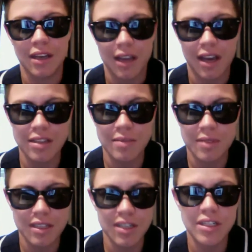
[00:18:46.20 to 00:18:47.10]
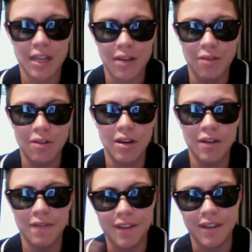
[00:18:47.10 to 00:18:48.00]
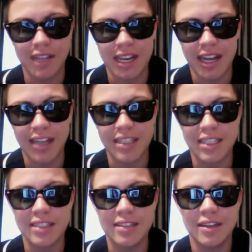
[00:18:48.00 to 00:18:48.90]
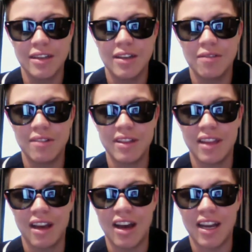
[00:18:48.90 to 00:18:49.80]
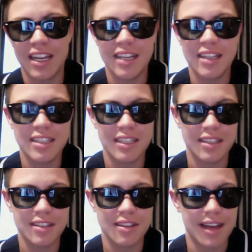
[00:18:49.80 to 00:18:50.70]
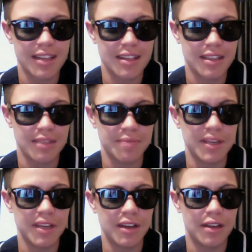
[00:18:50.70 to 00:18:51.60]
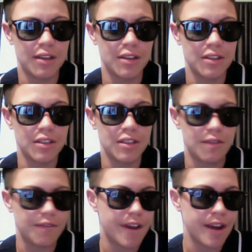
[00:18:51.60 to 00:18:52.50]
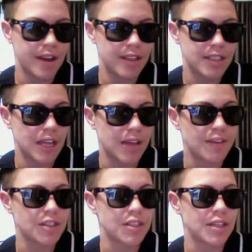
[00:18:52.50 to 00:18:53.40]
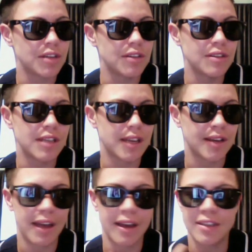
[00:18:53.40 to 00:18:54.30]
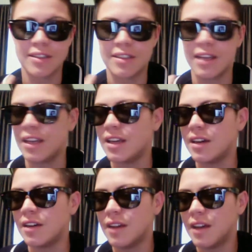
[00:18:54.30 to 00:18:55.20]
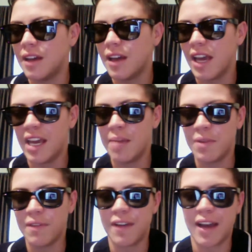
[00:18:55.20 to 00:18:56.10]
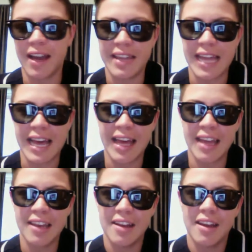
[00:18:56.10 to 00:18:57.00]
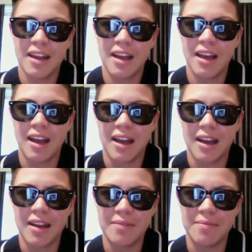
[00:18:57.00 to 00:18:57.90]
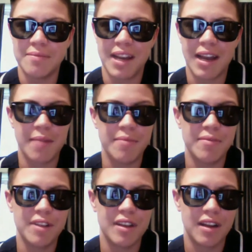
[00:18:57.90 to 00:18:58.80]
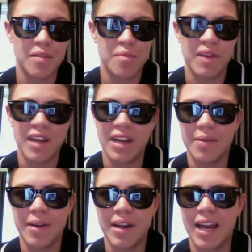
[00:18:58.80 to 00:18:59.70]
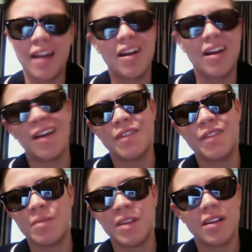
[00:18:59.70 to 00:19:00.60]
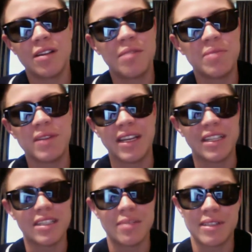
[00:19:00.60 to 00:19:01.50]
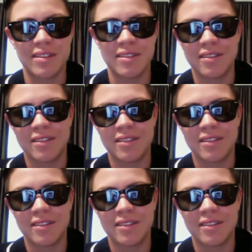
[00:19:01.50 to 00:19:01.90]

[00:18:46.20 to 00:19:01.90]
as a musician, I want to feel connected with the audience, and so that the being on various television shows has like amplified that. And I'm really not complaining about it. I don't have too many complaints about